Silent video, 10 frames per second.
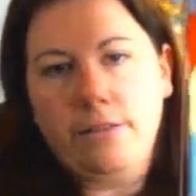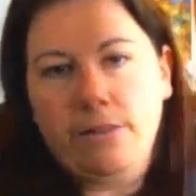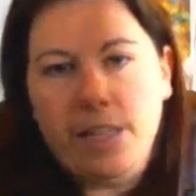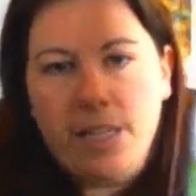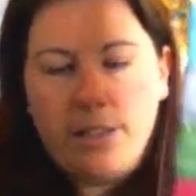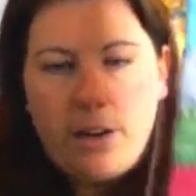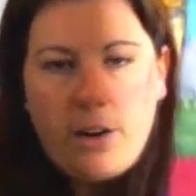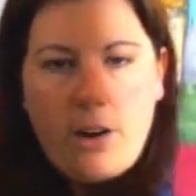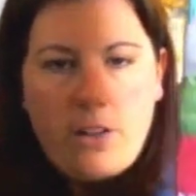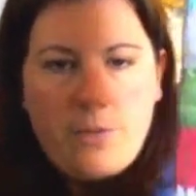these
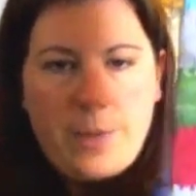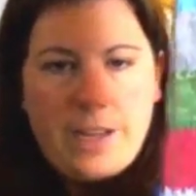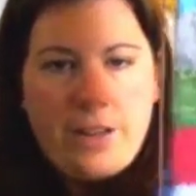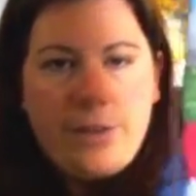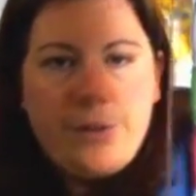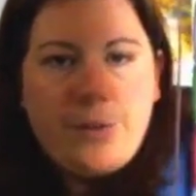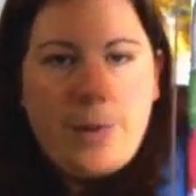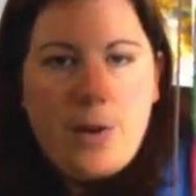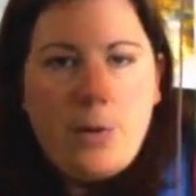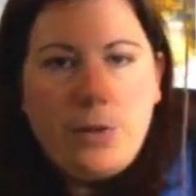are all of my colors from
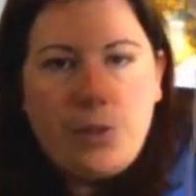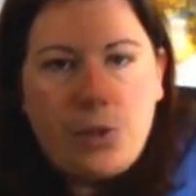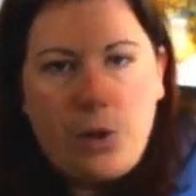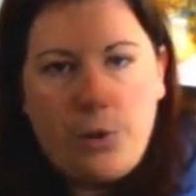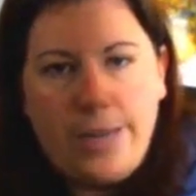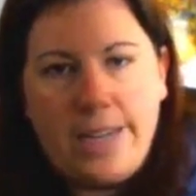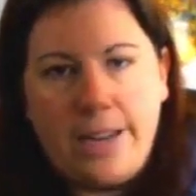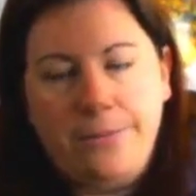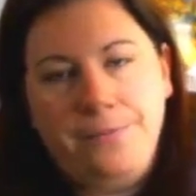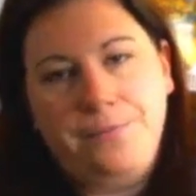my oldest all the way
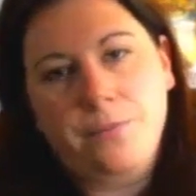down.